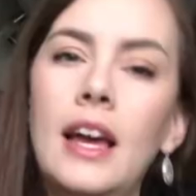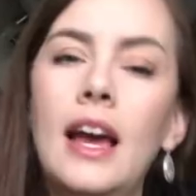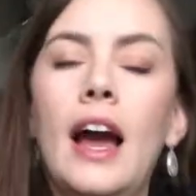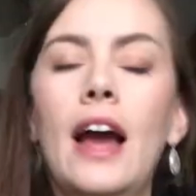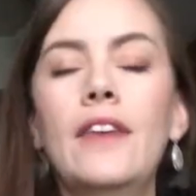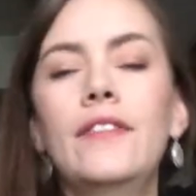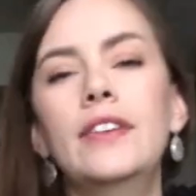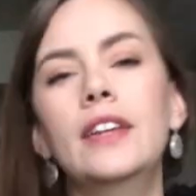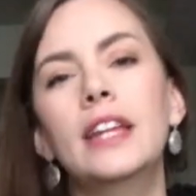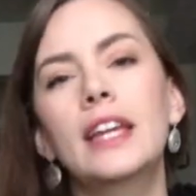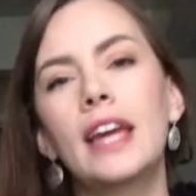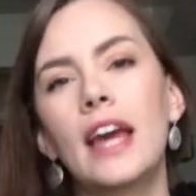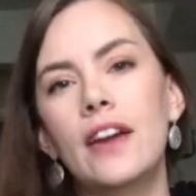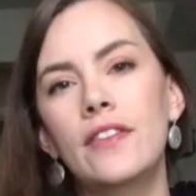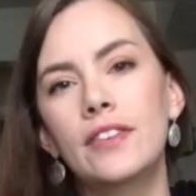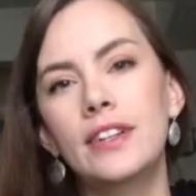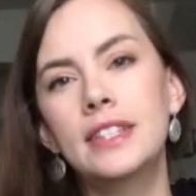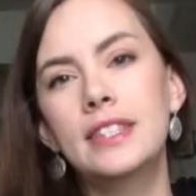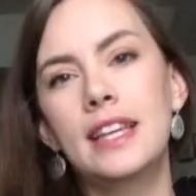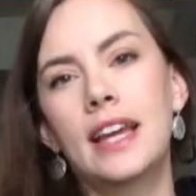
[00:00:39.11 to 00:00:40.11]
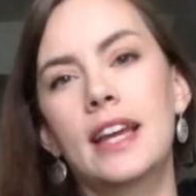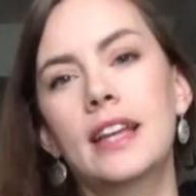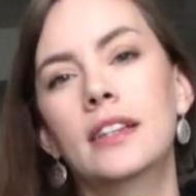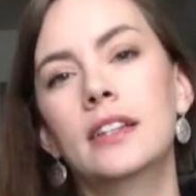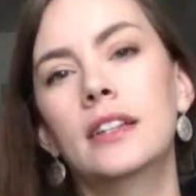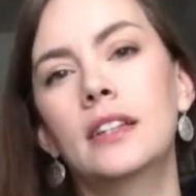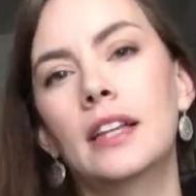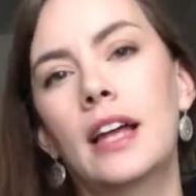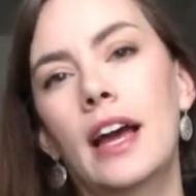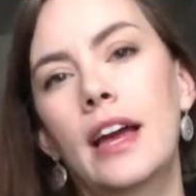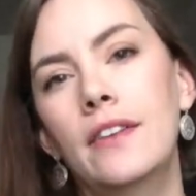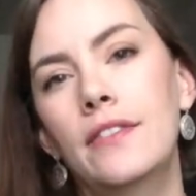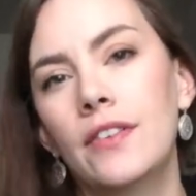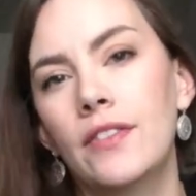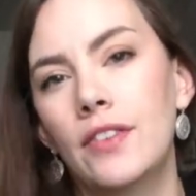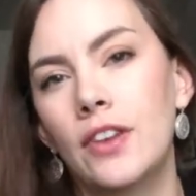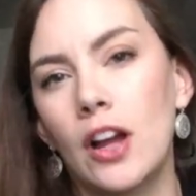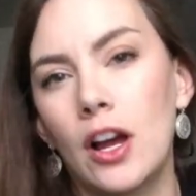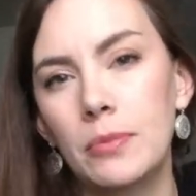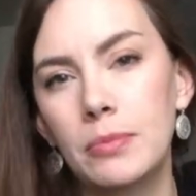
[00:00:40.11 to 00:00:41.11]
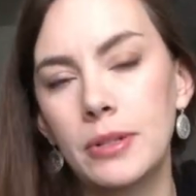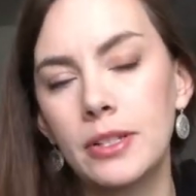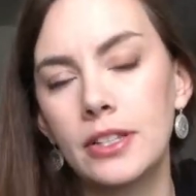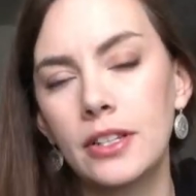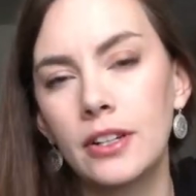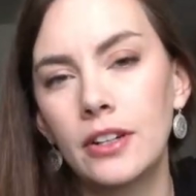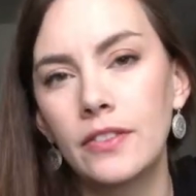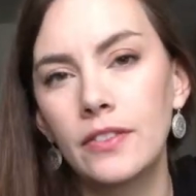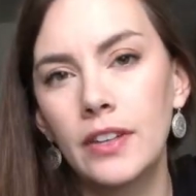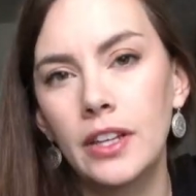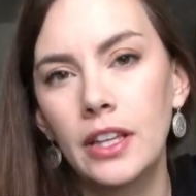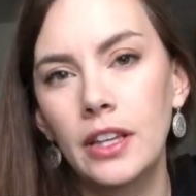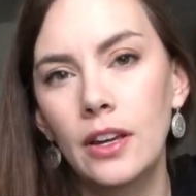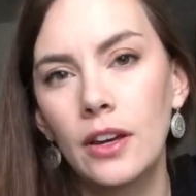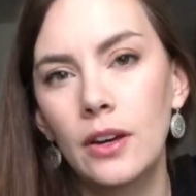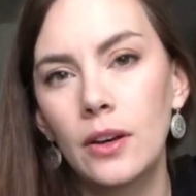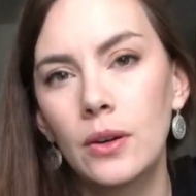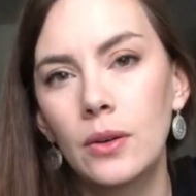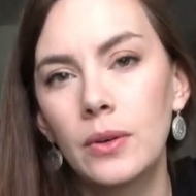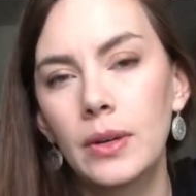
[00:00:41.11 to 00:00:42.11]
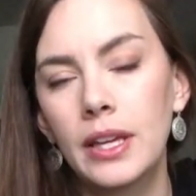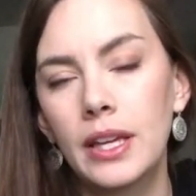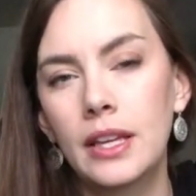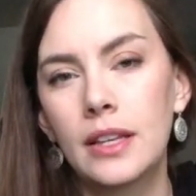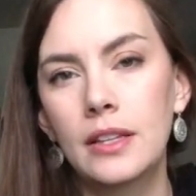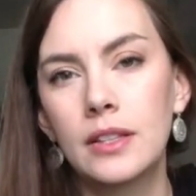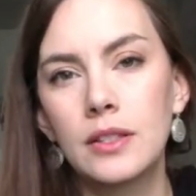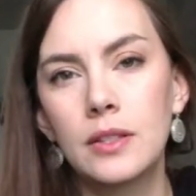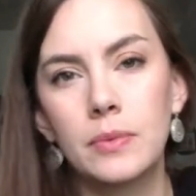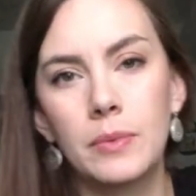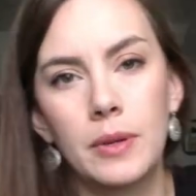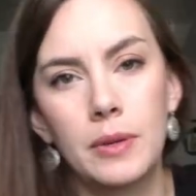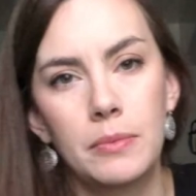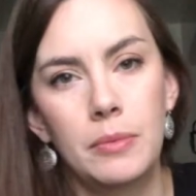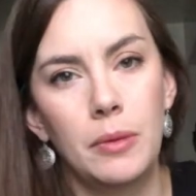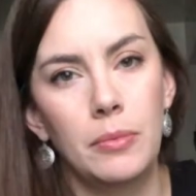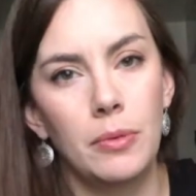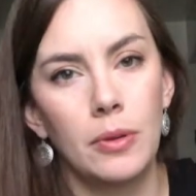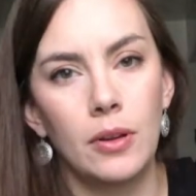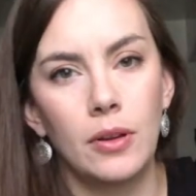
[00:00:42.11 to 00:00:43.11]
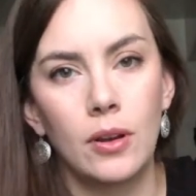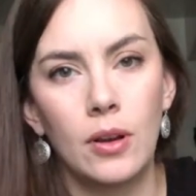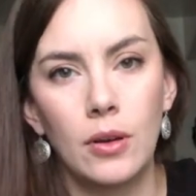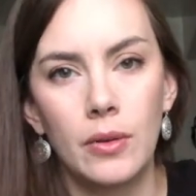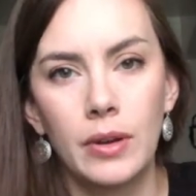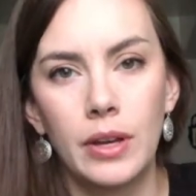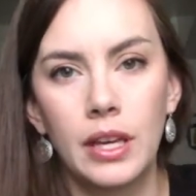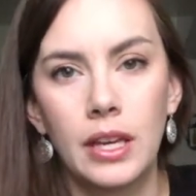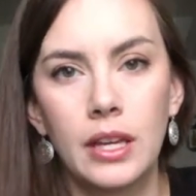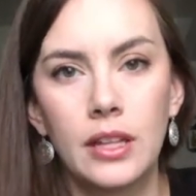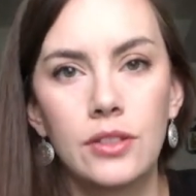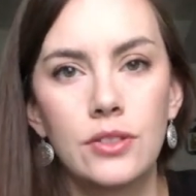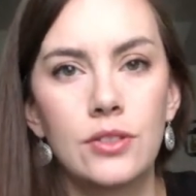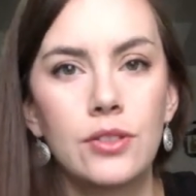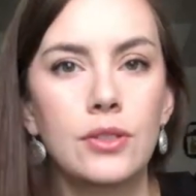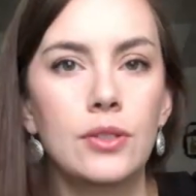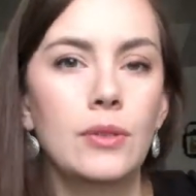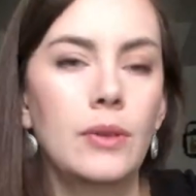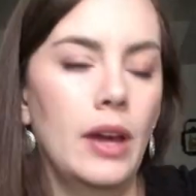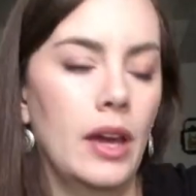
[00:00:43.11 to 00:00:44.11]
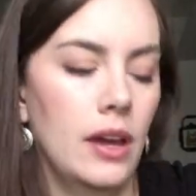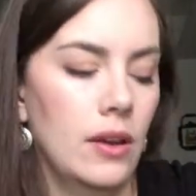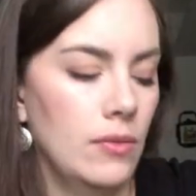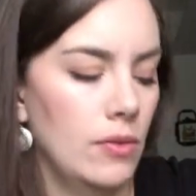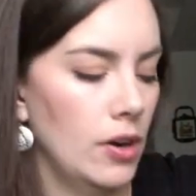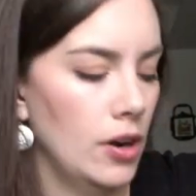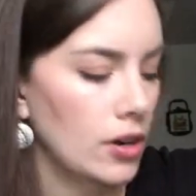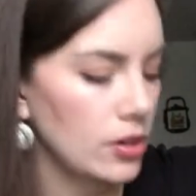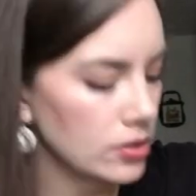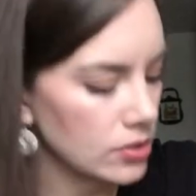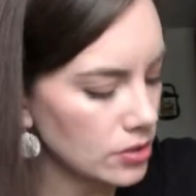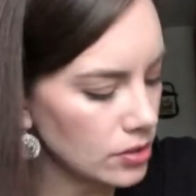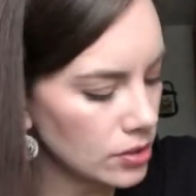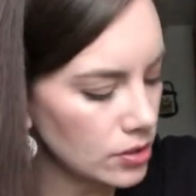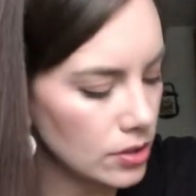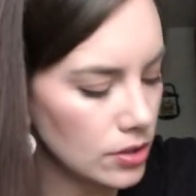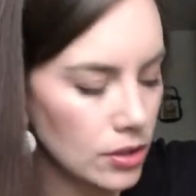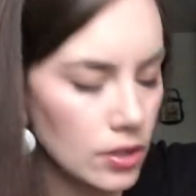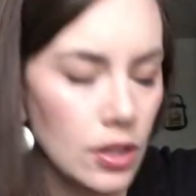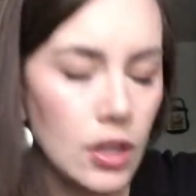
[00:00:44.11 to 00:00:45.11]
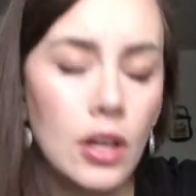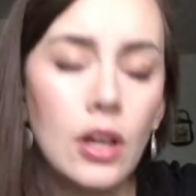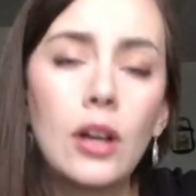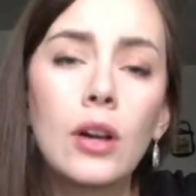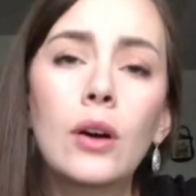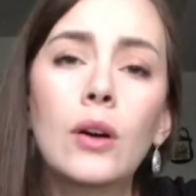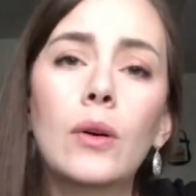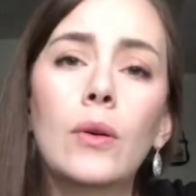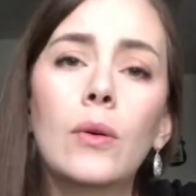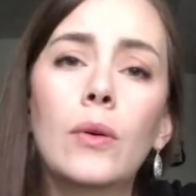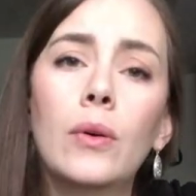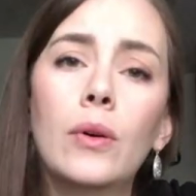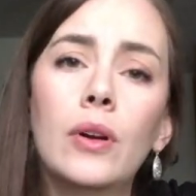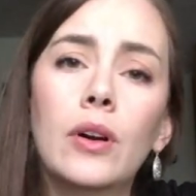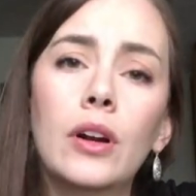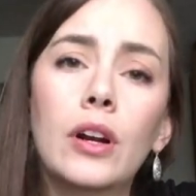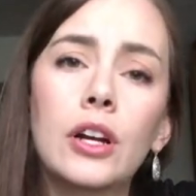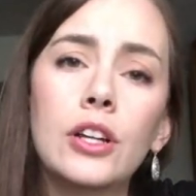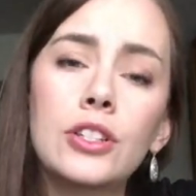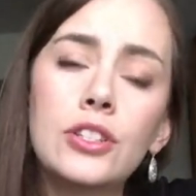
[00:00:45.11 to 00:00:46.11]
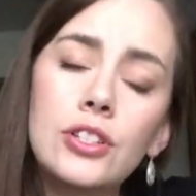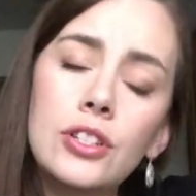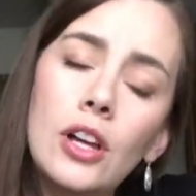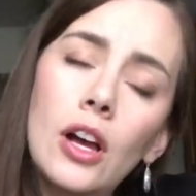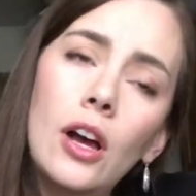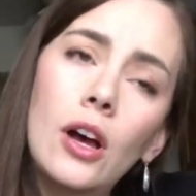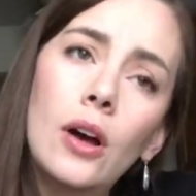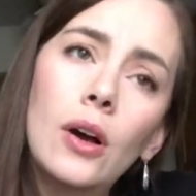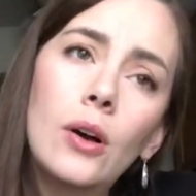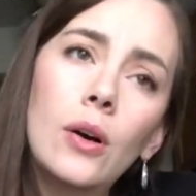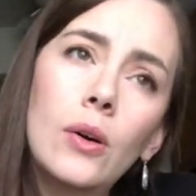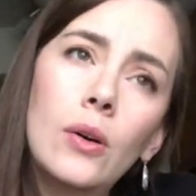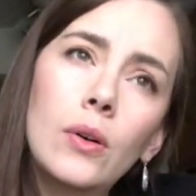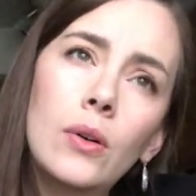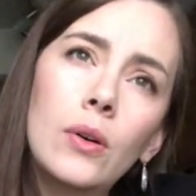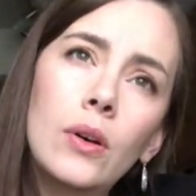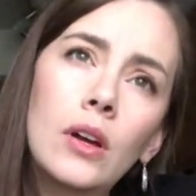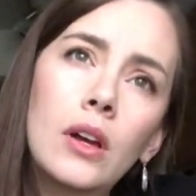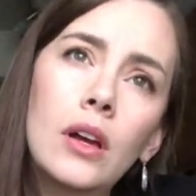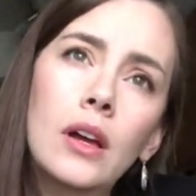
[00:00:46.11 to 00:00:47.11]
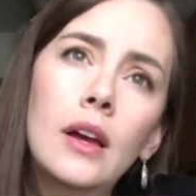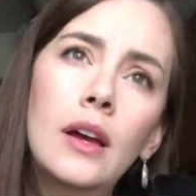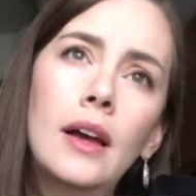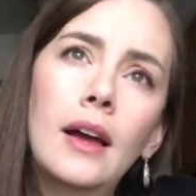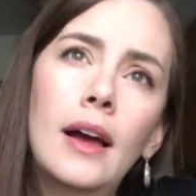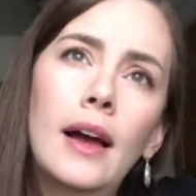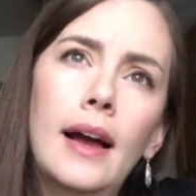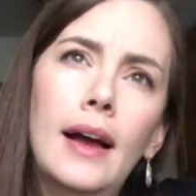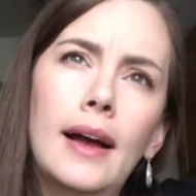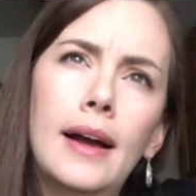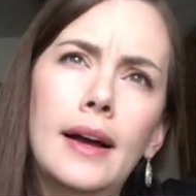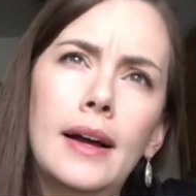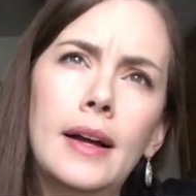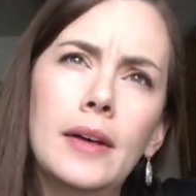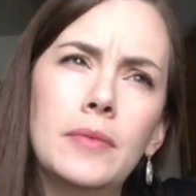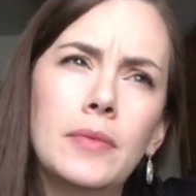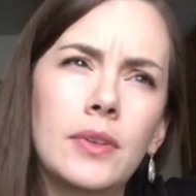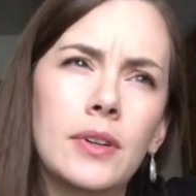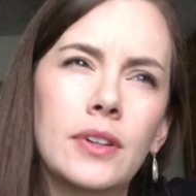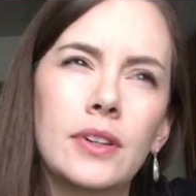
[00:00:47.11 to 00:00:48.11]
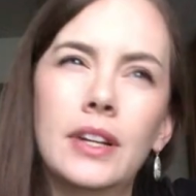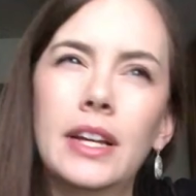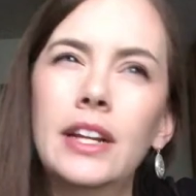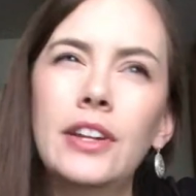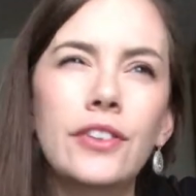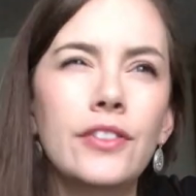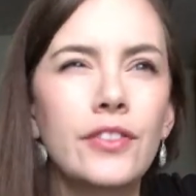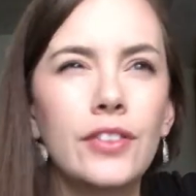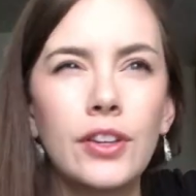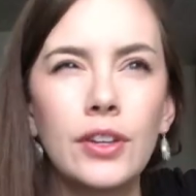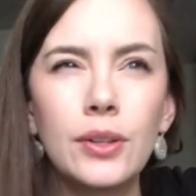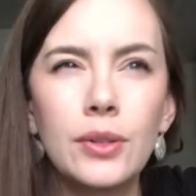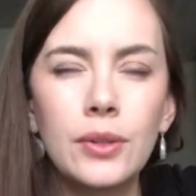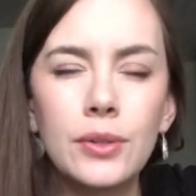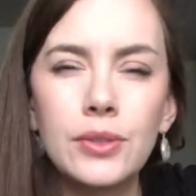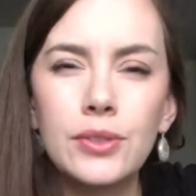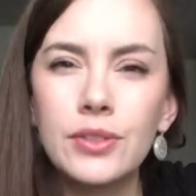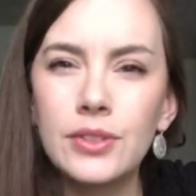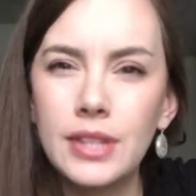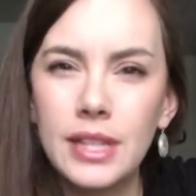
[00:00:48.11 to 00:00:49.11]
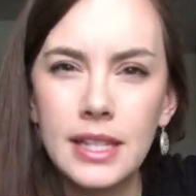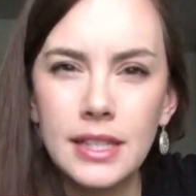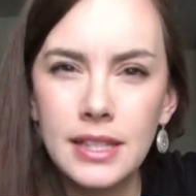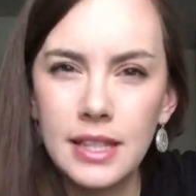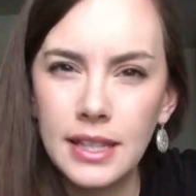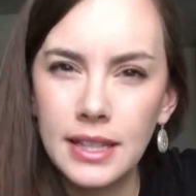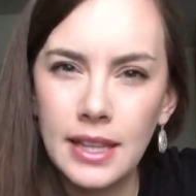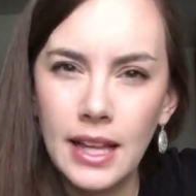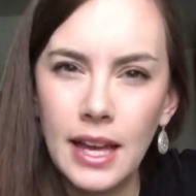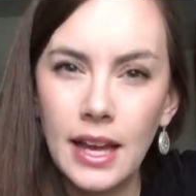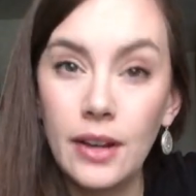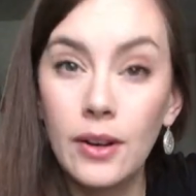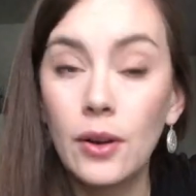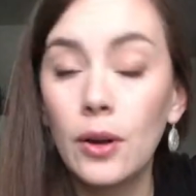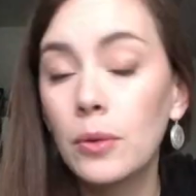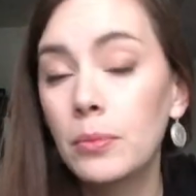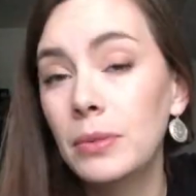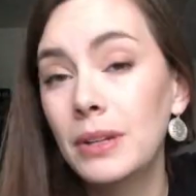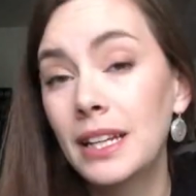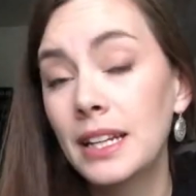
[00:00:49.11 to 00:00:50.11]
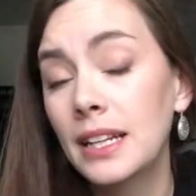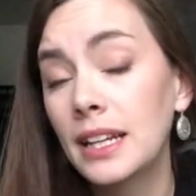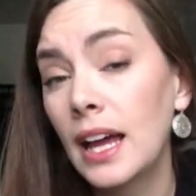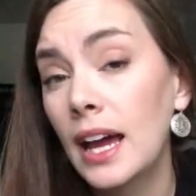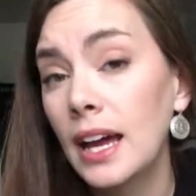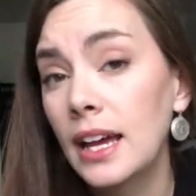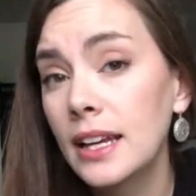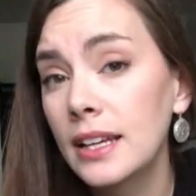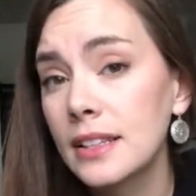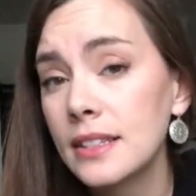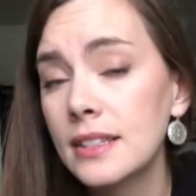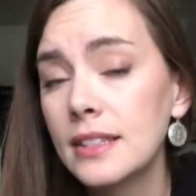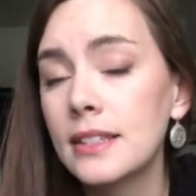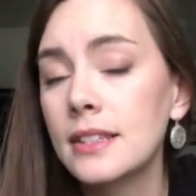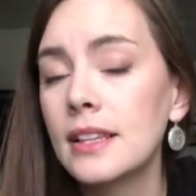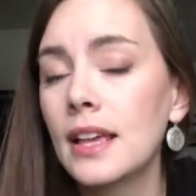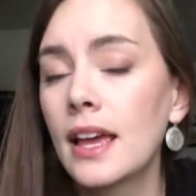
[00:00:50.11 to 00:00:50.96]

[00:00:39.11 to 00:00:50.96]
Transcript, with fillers: I feel like every day in the life of an opera singer video is when people are going into a rehearsal or a show um, or interviews or things like that or opening nights.